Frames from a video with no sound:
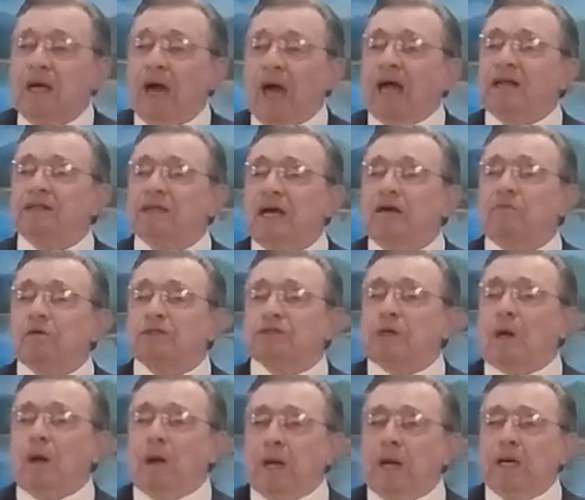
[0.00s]
and give us
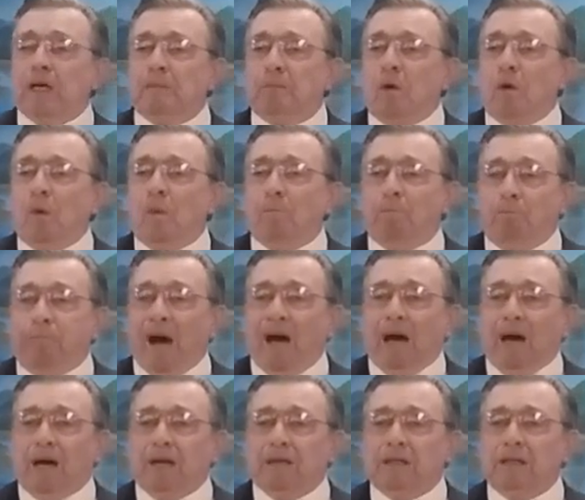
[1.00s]
an able
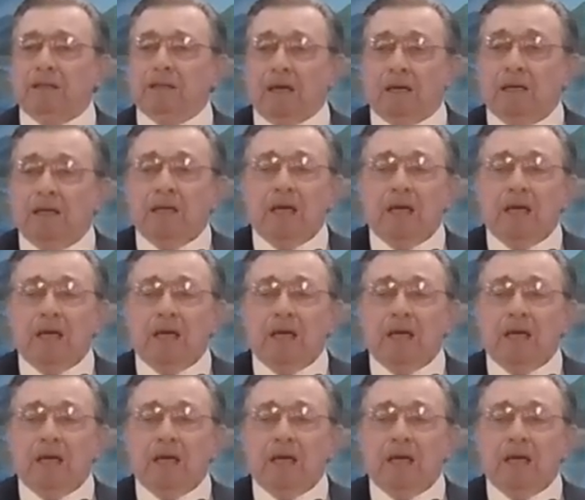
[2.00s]
body,